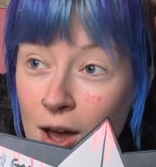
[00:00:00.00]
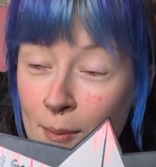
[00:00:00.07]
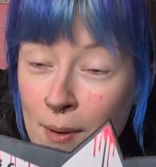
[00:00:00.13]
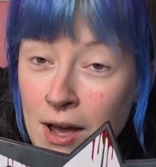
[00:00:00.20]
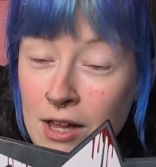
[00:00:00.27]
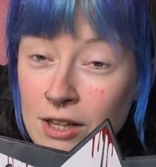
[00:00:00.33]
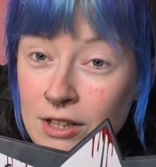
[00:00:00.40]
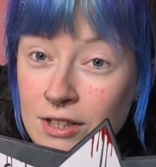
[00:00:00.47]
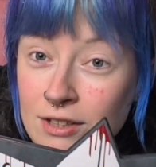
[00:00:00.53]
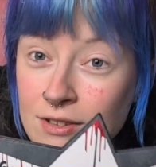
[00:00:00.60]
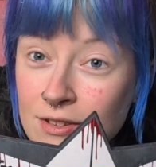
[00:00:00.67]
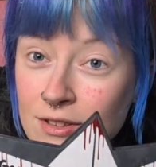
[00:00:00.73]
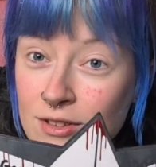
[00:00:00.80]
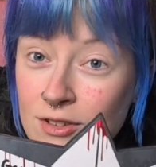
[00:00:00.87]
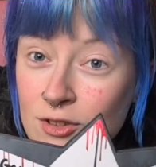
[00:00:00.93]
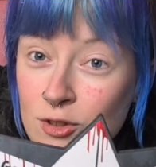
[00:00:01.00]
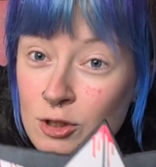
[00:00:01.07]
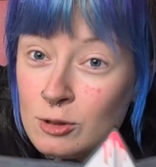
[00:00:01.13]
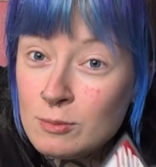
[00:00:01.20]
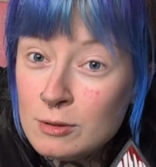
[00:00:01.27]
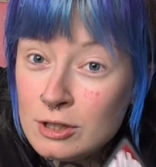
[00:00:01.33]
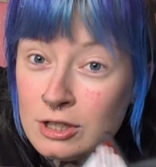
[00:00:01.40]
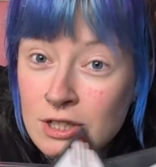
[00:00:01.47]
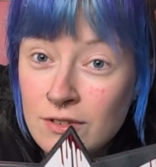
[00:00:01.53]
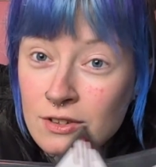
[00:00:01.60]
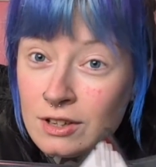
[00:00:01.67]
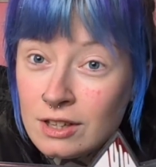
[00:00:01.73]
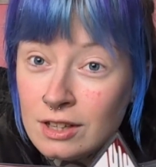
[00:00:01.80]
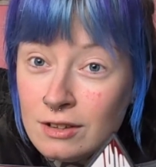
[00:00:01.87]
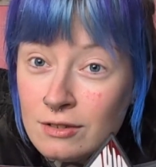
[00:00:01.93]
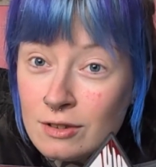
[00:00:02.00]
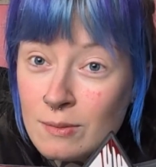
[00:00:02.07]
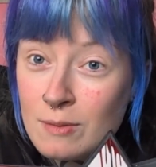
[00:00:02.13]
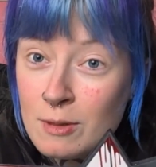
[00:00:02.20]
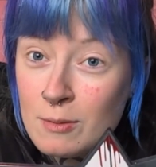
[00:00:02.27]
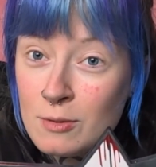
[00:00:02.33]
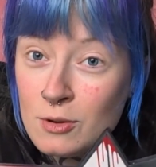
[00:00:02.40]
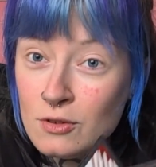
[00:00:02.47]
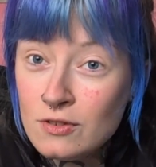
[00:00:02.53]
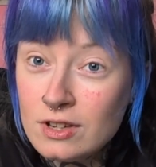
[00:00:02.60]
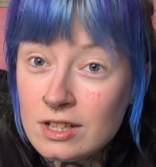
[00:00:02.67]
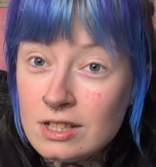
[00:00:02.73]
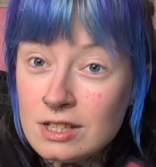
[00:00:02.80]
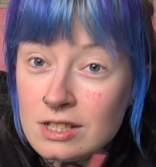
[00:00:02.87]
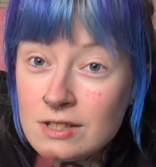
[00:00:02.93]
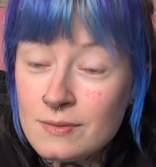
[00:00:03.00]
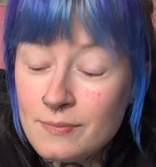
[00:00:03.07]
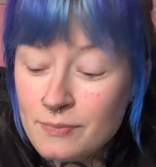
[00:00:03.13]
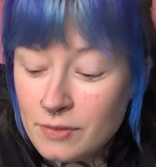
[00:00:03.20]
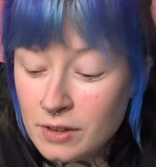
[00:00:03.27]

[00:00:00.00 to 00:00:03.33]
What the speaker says: A palette specifically from the movies.